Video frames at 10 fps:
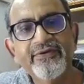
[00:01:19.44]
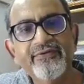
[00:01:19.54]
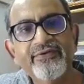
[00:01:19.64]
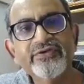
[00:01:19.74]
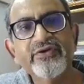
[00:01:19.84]

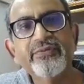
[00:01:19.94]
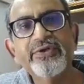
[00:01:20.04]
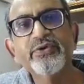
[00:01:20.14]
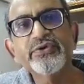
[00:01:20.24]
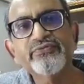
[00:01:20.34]
which will be
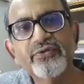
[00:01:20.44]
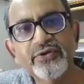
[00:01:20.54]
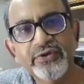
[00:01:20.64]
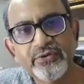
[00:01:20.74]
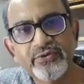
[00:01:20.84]
useful
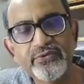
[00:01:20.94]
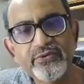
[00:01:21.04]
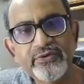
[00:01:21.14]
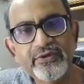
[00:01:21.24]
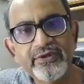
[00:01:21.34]
to you.
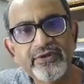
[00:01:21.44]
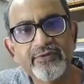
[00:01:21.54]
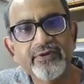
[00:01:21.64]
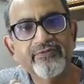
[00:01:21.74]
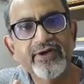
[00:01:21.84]

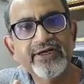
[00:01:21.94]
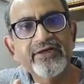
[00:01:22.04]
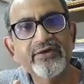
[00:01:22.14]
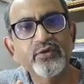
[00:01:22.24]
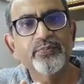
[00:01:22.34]
Number one,
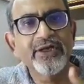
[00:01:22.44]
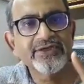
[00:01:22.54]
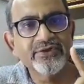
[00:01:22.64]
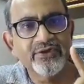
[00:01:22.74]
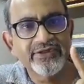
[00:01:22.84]
to
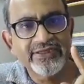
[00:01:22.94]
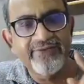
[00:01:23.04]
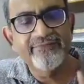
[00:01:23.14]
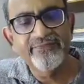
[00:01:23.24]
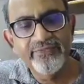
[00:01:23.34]
pass your
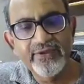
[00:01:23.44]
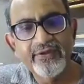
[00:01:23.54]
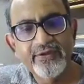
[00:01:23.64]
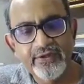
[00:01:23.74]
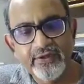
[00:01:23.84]
exam.
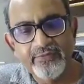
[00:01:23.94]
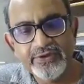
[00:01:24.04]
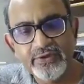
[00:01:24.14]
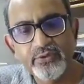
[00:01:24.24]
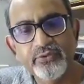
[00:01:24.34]
Number
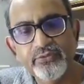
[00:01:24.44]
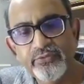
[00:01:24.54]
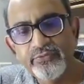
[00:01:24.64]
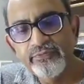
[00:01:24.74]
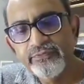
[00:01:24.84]
two,
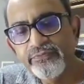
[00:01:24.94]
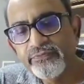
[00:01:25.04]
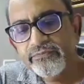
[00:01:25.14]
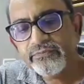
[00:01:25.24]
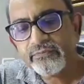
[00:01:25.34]

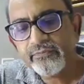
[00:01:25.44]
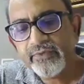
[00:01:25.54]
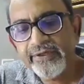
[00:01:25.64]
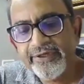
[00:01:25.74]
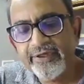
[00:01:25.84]

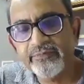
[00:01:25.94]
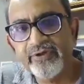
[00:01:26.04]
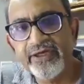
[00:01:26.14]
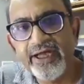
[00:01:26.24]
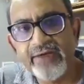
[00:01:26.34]
it
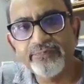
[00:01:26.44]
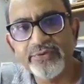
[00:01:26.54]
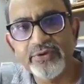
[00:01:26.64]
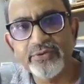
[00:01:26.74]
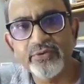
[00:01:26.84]
will help
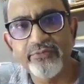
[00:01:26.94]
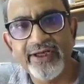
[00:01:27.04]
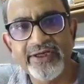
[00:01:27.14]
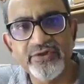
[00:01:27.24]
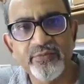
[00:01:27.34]
you to
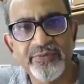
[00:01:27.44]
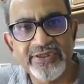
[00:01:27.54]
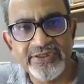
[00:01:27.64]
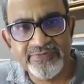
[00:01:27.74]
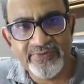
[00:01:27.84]
manage your
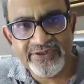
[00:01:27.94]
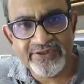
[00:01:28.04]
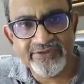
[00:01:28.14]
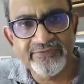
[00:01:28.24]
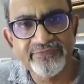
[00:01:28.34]
patients better.